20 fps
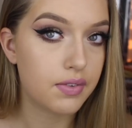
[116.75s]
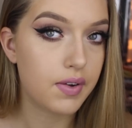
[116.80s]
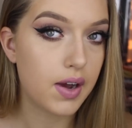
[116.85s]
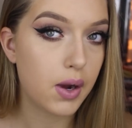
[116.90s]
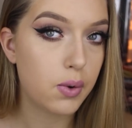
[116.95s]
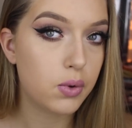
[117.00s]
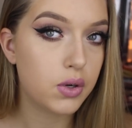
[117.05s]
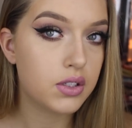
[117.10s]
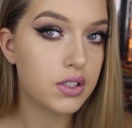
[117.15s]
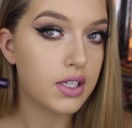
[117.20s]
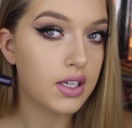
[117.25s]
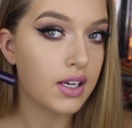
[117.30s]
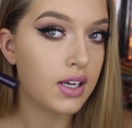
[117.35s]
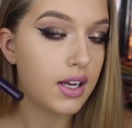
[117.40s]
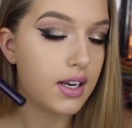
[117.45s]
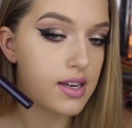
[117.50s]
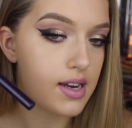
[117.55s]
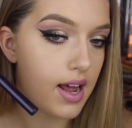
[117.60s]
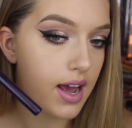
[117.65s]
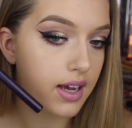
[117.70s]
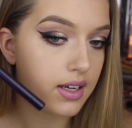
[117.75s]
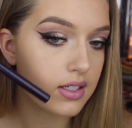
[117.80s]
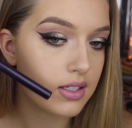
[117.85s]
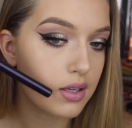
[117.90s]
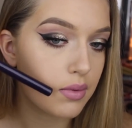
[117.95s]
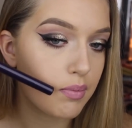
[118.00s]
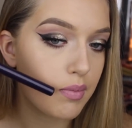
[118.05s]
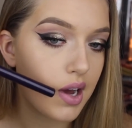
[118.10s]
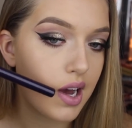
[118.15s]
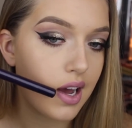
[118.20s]
If I were to
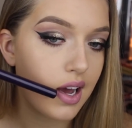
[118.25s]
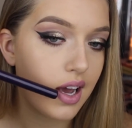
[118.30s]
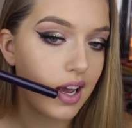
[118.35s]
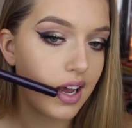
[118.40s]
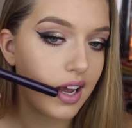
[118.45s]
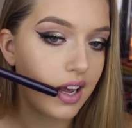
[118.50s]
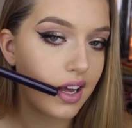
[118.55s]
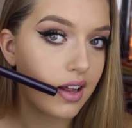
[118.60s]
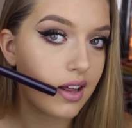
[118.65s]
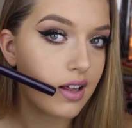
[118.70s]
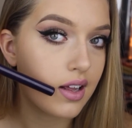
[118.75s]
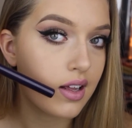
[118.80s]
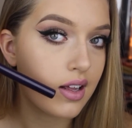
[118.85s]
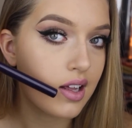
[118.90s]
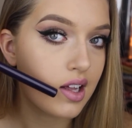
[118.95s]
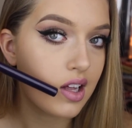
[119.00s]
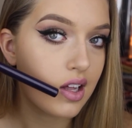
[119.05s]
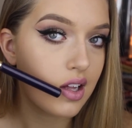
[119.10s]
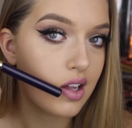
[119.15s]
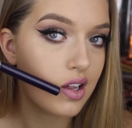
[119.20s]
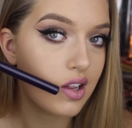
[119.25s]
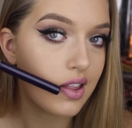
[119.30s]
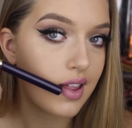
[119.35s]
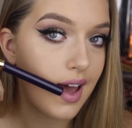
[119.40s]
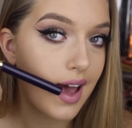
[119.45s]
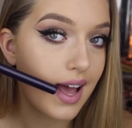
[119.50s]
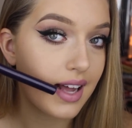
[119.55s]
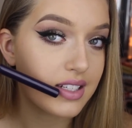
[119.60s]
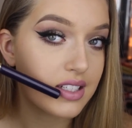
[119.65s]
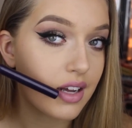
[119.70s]
connect the
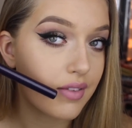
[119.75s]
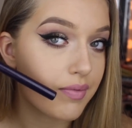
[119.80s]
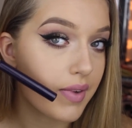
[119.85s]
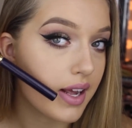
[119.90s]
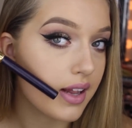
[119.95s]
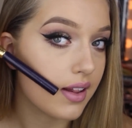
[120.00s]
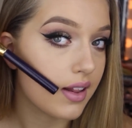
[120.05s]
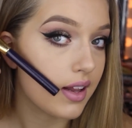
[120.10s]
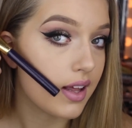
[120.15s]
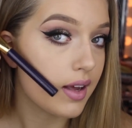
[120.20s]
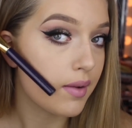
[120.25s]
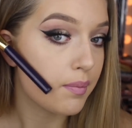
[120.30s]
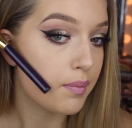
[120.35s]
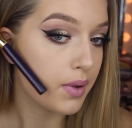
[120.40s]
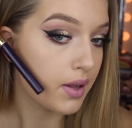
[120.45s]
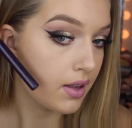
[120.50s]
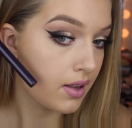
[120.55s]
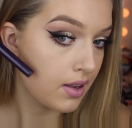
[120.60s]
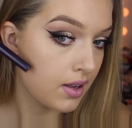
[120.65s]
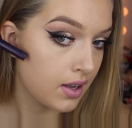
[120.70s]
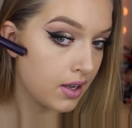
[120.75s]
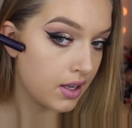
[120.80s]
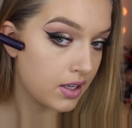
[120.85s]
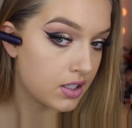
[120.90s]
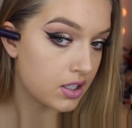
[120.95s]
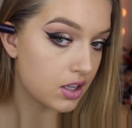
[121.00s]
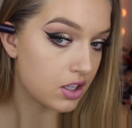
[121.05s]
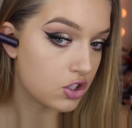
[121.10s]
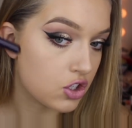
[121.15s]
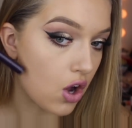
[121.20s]
end of my lip
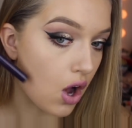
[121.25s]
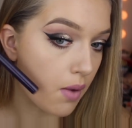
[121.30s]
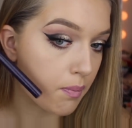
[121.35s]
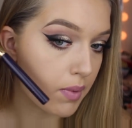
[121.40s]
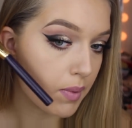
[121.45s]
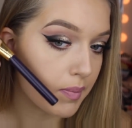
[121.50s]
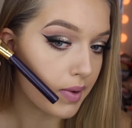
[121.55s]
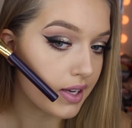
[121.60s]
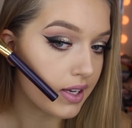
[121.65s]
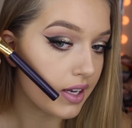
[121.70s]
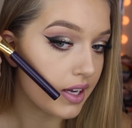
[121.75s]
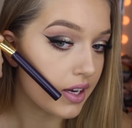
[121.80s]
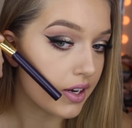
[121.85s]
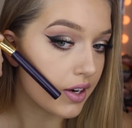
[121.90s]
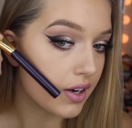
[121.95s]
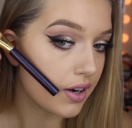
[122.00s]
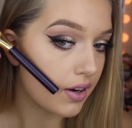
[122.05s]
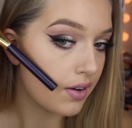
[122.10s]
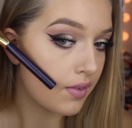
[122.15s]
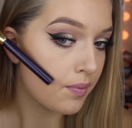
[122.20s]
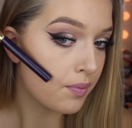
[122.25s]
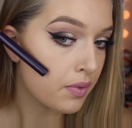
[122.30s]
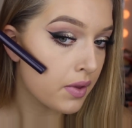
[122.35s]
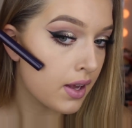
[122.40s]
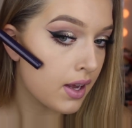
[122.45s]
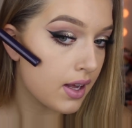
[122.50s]
to the top of my ear,